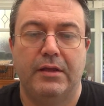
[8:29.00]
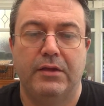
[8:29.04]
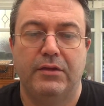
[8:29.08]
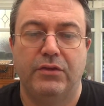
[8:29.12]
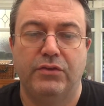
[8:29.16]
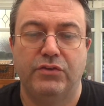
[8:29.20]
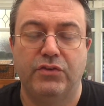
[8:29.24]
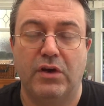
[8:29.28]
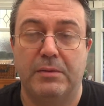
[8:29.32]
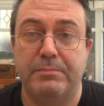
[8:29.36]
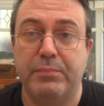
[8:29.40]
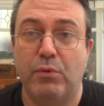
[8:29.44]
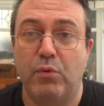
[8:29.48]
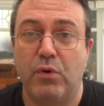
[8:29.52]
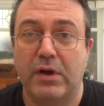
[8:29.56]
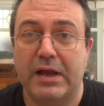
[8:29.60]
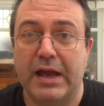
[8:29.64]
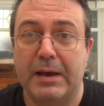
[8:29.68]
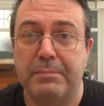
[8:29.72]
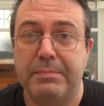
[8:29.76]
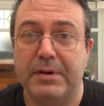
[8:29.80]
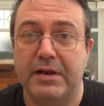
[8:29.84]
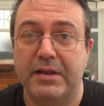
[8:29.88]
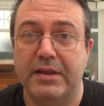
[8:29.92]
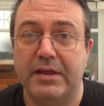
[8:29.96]
So I bought a
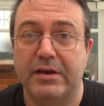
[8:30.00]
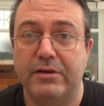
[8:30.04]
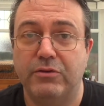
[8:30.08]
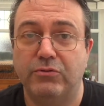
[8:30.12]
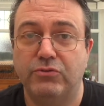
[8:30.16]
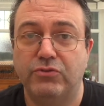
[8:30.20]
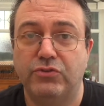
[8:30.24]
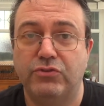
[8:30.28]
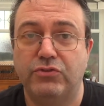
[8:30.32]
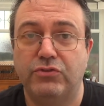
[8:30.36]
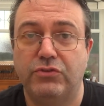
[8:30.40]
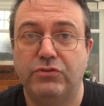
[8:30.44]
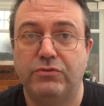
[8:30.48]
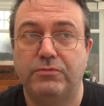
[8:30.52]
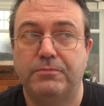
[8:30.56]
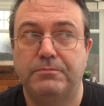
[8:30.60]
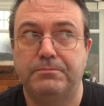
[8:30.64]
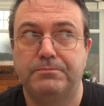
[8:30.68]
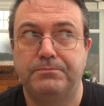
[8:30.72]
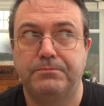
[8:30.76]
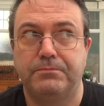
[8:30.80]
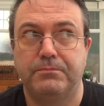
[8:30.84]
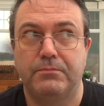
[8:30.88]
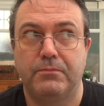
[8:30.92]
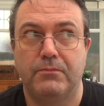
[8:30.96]
couple of those,
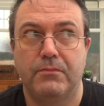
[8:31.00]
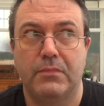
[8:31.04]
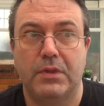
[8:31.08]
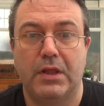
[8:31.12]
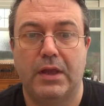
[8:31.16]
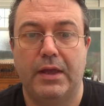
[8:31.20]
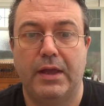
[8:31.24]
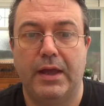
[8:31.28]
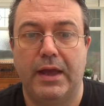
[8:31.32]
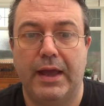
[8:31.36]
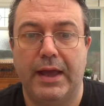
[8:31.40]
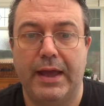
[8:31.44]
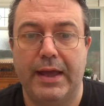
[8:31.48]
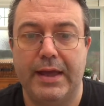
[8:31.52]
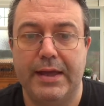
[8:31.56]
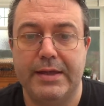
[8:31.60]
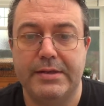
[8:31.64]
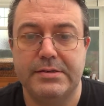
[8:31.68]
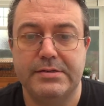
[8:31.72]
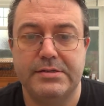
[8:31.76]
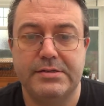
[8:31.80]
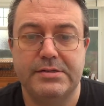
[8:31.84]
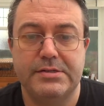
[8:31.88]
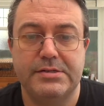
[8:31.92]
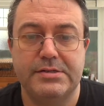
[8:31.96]

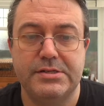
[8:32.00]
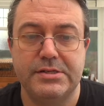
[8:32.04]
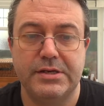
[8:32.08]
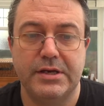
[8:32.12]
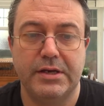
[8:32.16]
and